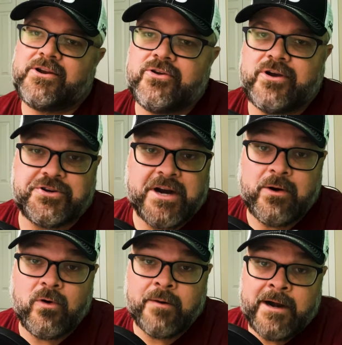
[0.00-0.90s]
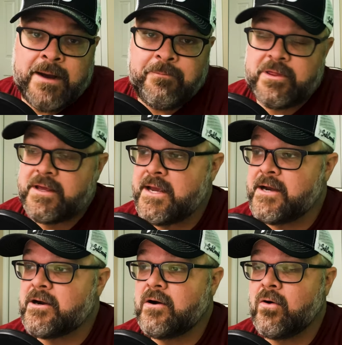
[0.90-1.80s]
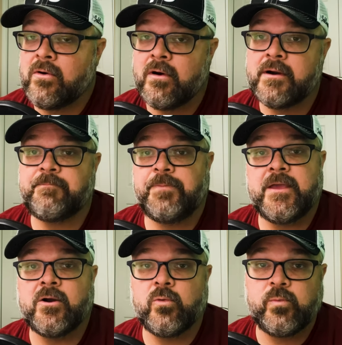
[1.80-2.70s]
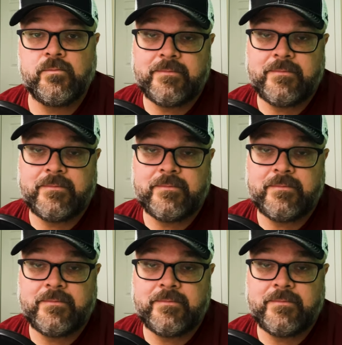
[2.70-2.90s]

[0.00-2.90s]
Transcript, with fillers: You could try to warm it up with a heater or, you know,